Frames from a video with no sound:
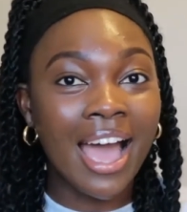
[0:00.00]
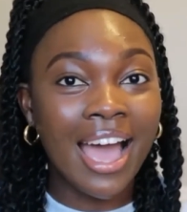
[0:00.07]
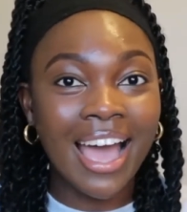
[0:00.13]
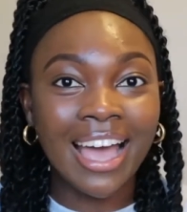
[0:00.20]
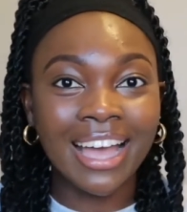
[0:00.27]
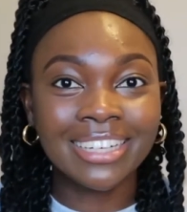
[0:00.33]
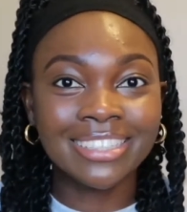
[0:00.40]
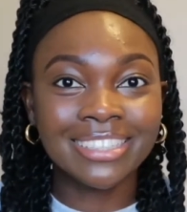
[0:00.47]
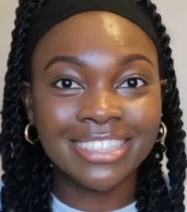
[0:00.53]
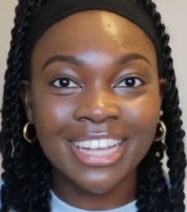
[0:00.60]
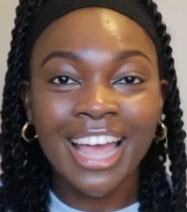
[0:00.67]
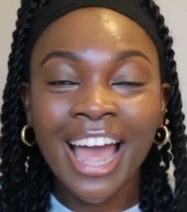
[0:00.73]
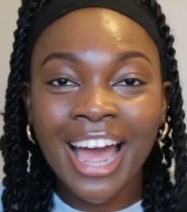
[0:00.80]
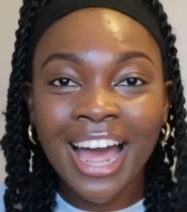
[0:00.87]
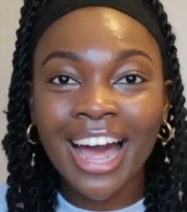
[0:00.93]
And
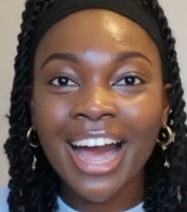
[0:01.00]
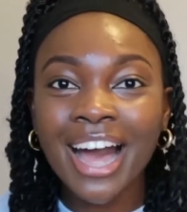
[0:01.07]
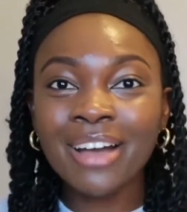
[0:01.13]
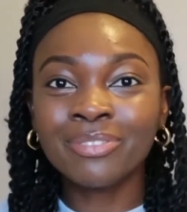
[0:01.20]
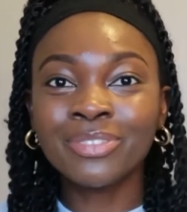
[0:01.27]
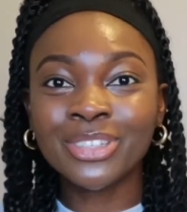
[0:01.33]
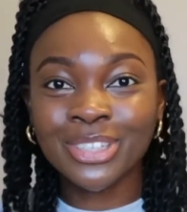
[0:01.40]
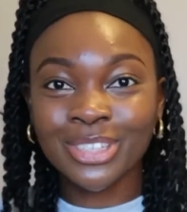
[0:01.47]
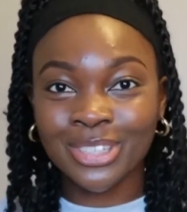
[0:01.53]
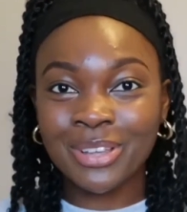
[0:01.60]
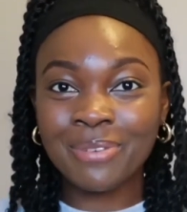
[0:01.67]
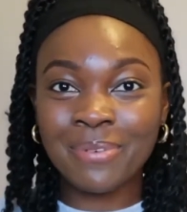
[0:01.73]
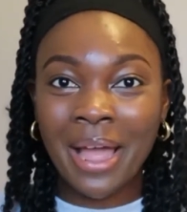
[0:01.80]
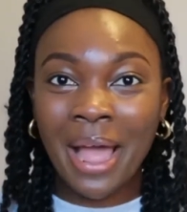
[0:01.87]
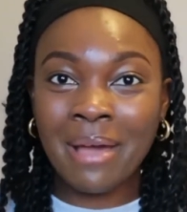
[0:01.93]
yeah, I'm just
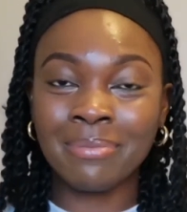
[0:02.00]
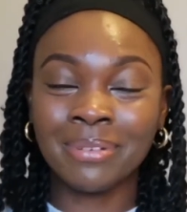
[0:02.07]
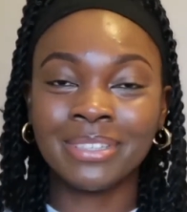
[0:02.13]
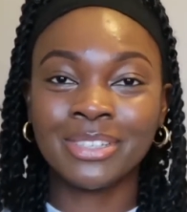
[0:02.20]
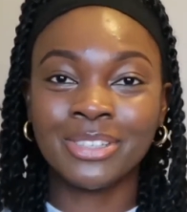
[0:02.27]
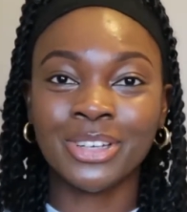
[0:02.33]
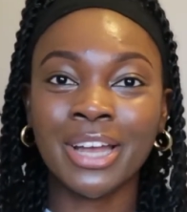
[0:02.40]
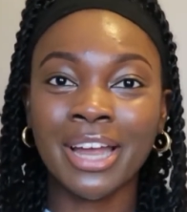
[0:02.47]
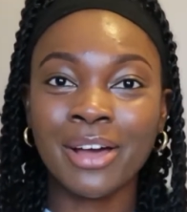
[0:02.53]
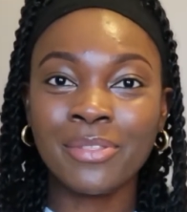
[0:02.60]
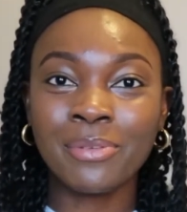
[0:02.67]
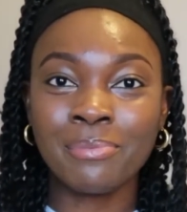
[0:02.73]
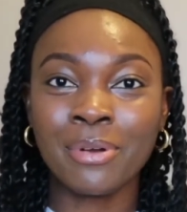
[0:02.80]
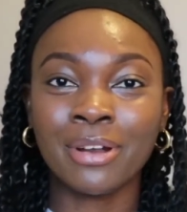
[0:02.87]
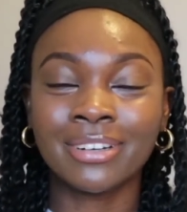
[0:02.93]
super happy to try out the
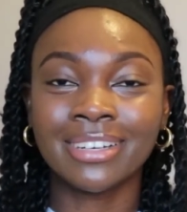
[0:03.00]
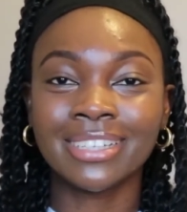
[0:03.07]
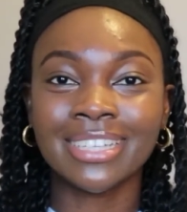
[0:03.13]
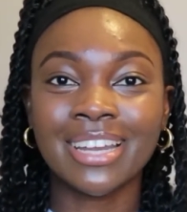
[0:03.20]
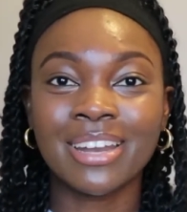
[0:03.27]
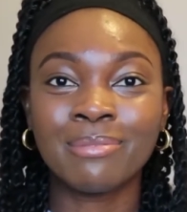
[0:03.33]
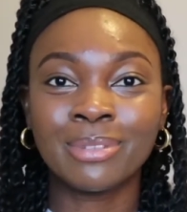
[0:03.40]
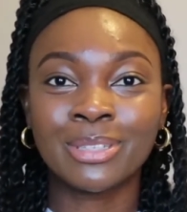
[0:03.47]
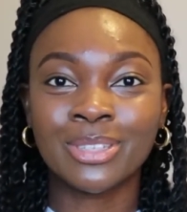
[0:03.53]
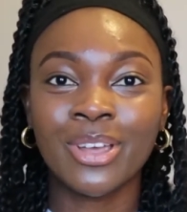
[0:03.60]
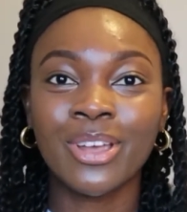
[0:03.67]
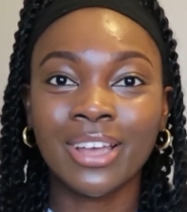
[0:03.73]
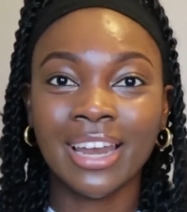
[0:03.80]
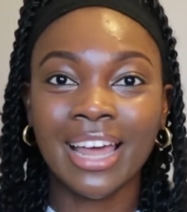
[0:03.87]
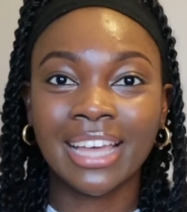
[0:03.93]
products, and I'm
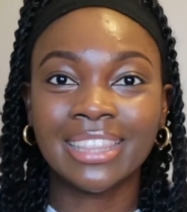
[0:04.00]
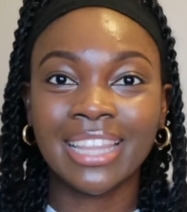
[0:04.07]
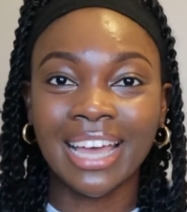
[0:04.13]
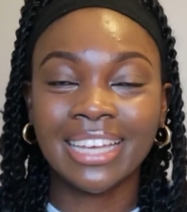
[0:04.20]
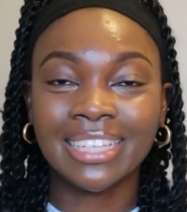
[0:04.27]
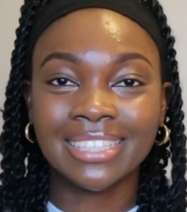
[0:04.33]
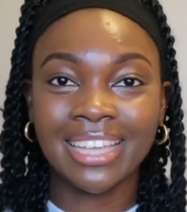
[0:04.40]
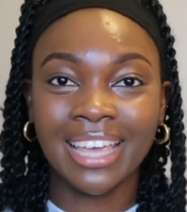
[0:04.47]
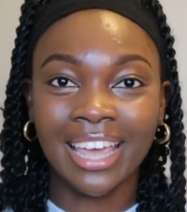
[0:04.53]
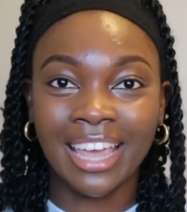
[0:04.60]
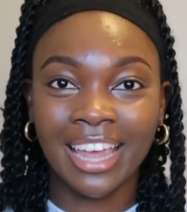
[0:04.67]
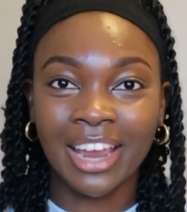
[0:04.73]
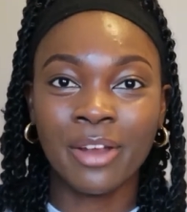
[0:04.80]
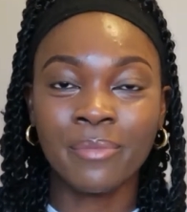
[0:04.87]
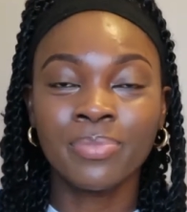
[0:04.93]
so glad that it's
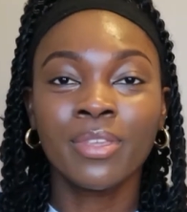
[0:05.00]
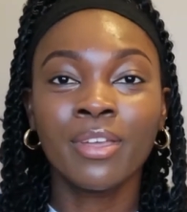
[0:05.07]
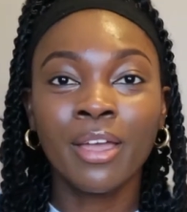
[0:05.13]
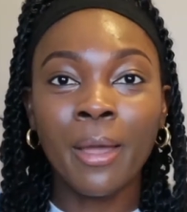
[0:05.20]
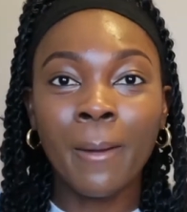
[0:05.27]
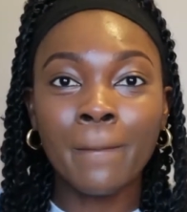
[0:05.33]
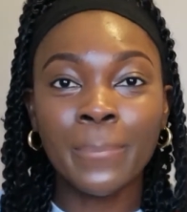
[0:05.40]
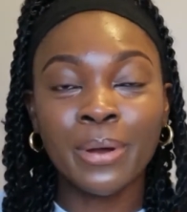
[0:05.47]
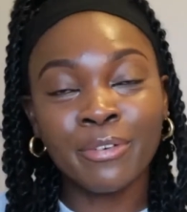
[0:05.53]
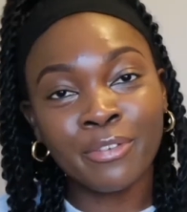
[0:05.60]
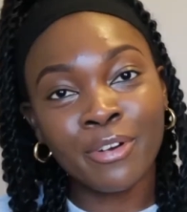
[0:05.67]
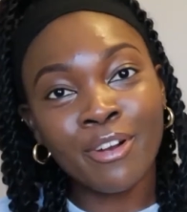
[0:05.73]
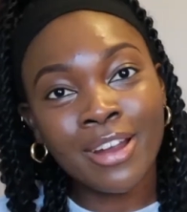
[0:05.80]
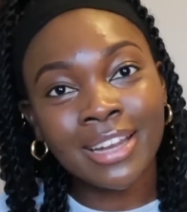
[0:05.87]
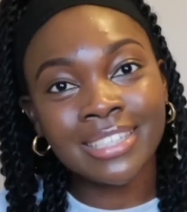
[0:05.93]
here.
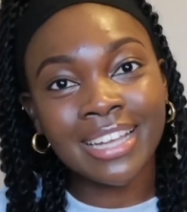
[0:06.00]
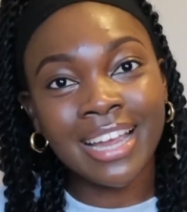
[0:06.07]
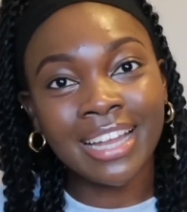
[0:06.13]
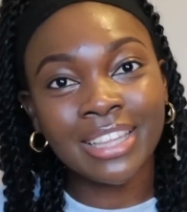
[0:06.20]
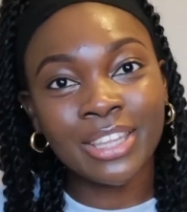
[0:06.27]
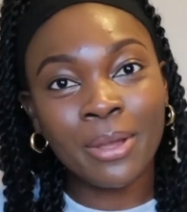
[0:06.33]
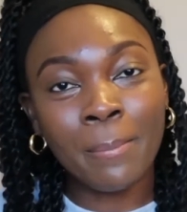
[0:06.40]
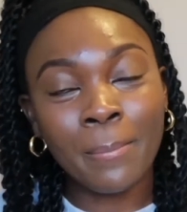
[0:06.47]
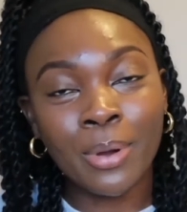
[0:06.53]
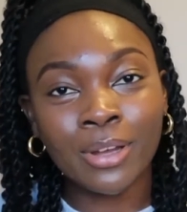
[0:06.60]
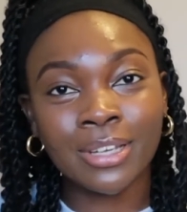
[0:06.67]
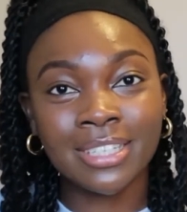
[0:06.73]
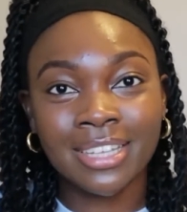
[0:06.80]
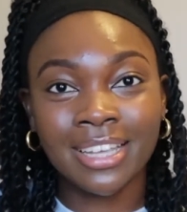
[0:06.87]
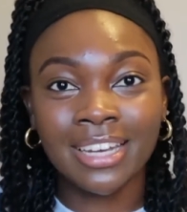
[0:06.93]
Before I start the
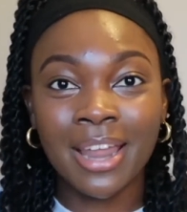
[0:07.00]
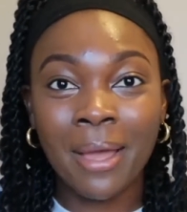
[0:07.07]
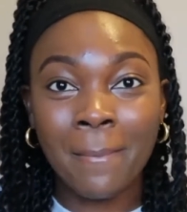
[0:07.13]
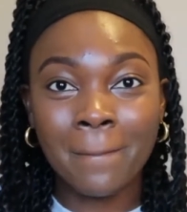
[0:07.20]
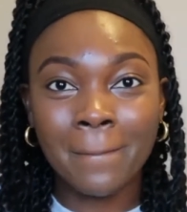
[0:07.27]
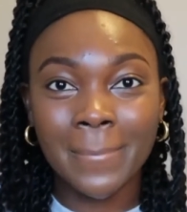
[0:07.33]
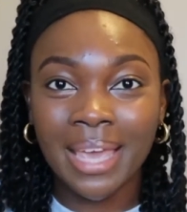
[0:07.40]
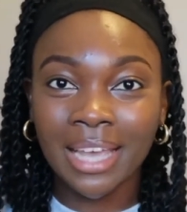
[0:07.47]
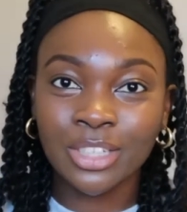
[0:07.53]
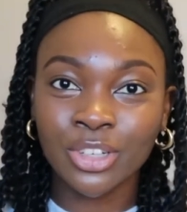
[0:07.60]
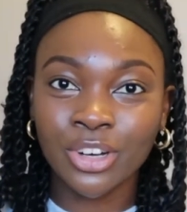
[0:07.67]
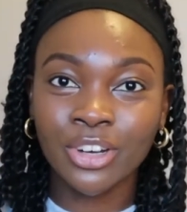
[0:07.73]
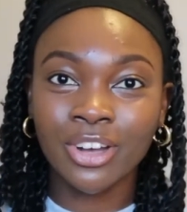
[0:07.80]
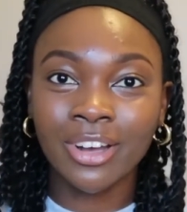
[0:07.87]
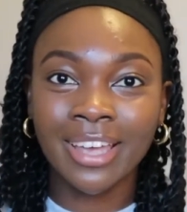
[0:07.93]
unboxing, make
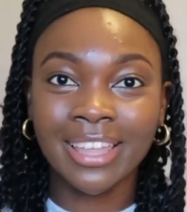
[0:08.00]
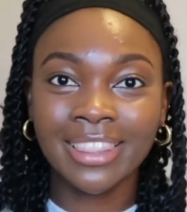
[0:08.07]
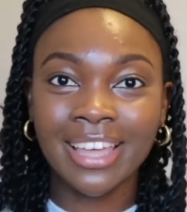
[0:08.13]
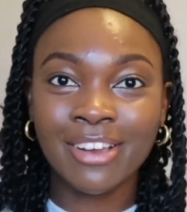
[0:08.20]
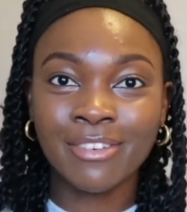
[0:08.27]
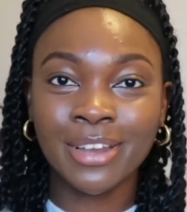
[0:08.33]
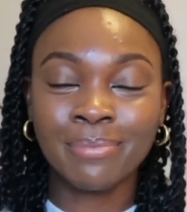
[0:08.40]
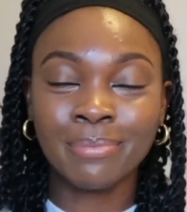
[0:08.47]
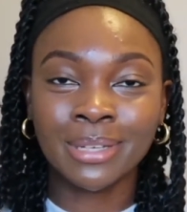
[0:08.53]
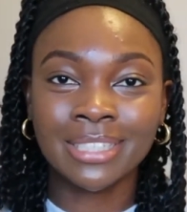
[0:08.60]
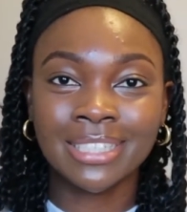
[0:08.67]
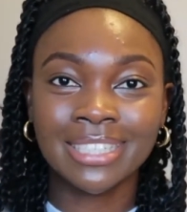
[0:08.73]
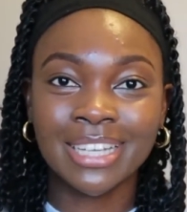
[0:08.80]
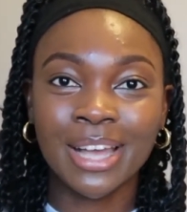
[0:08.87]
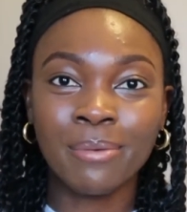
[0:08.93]
sure y'all hit that red
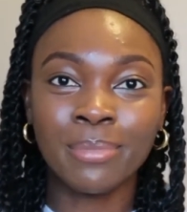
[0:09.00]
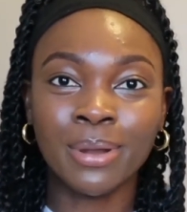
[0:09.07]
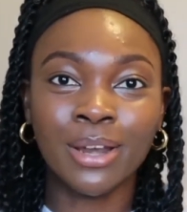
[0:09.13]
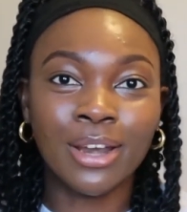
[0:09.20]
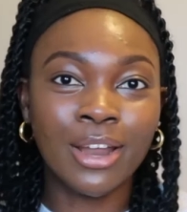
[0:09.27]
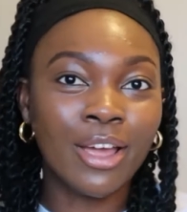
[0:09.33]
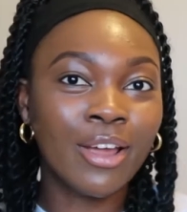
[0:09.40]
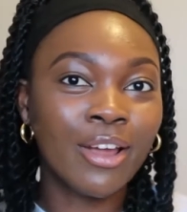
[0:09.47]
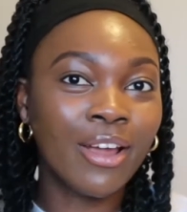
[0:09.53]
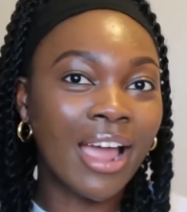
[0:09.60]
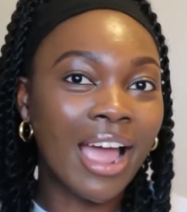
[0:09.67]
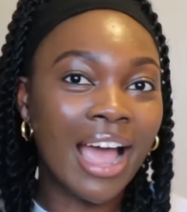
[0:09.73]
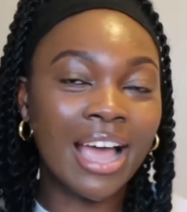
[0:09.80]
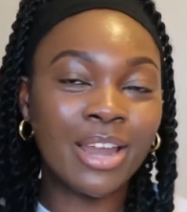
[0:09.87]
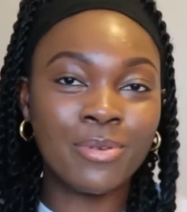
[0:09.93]
button down below,
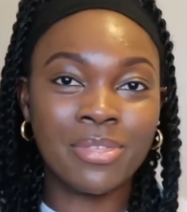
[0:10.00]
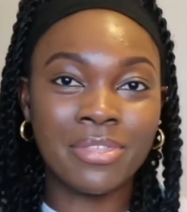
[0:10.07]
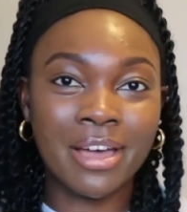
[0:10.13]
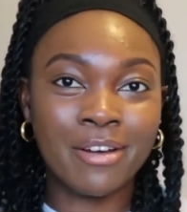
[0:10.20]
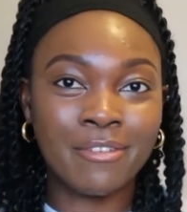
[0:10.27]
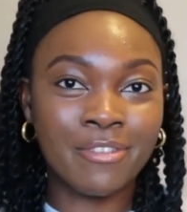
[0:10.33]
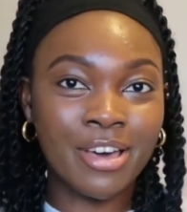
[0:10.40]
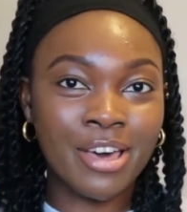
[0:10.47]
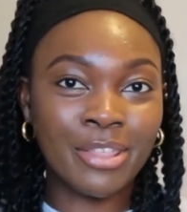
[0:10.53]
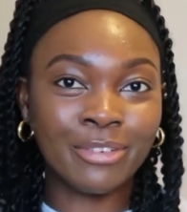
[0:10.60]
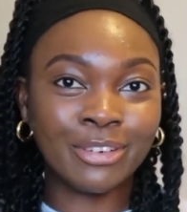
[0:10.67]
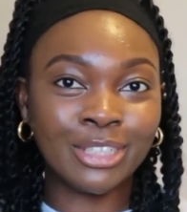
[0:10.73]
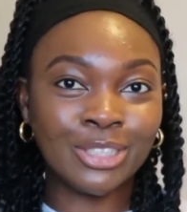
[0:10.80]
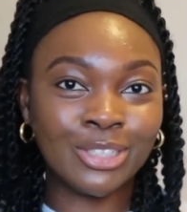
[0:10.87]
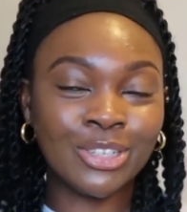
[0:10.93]
and without further
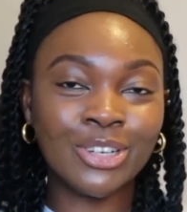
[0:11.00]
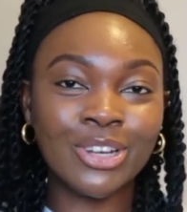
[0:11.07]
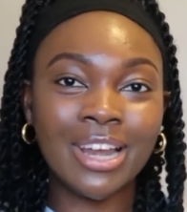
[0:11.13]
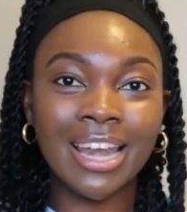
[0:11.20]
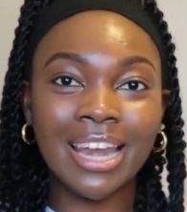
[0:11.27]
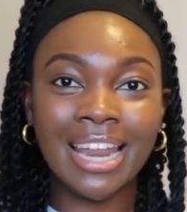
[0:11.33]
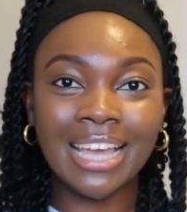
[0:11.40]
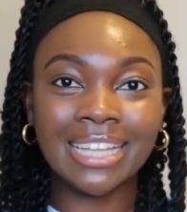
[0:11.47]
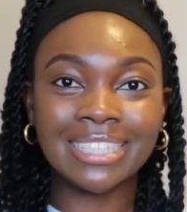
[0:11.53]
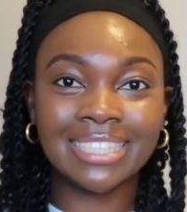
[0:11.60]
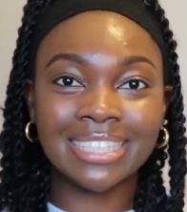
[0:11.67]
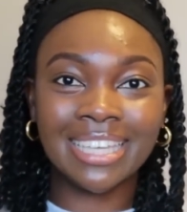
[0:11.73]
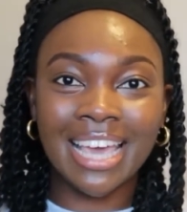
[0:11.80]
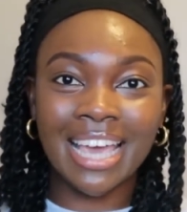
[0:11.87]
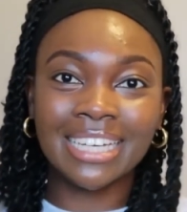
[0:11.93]
ado, let's
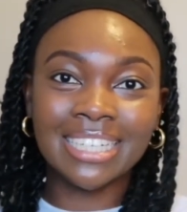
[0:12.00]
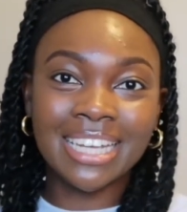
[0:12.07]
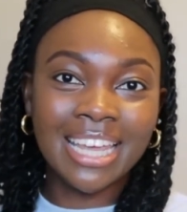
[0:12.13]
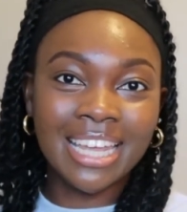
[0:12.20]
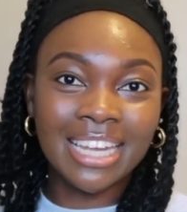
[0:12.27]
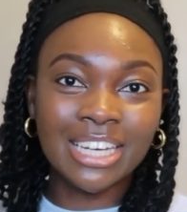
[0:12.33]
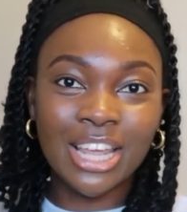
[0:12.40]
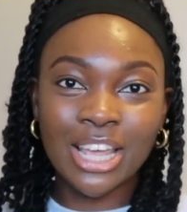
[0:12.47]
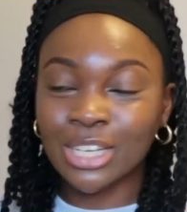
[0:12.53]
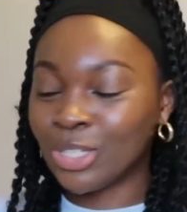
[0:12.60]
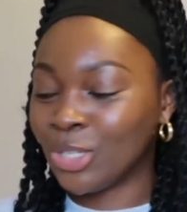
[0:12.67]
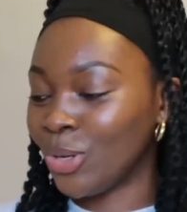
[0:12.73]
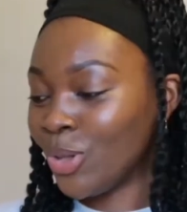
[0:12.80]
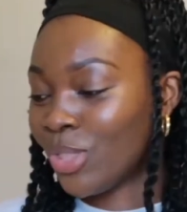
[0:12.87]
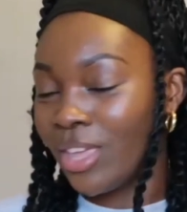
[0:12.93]
get
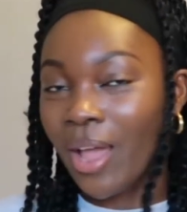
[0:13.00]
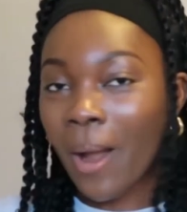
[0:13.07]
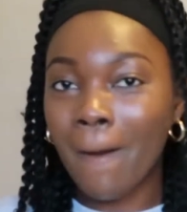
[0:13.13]
into the